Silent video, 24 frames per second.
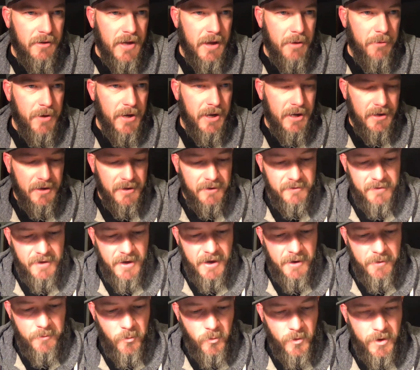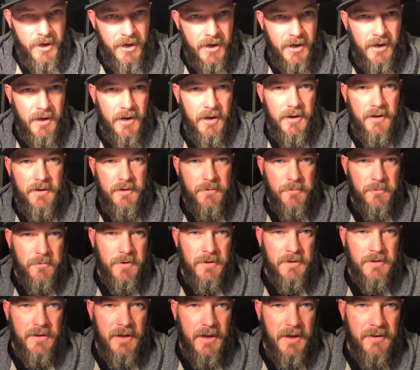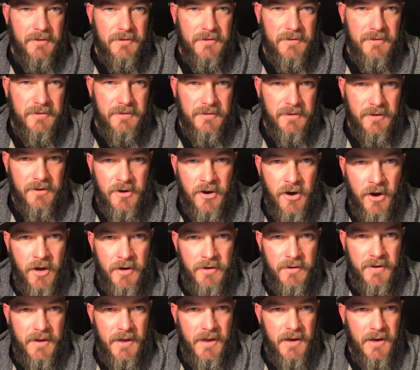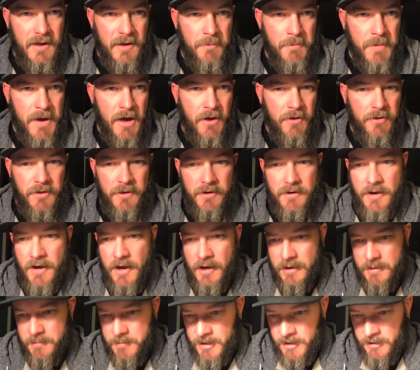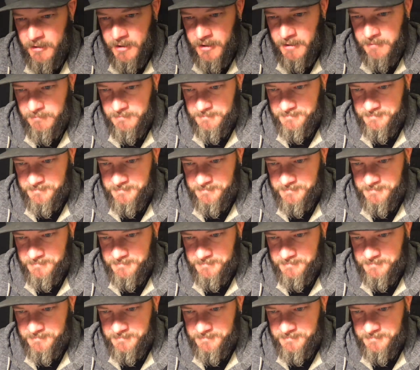That way, anytime we release content about the documentary,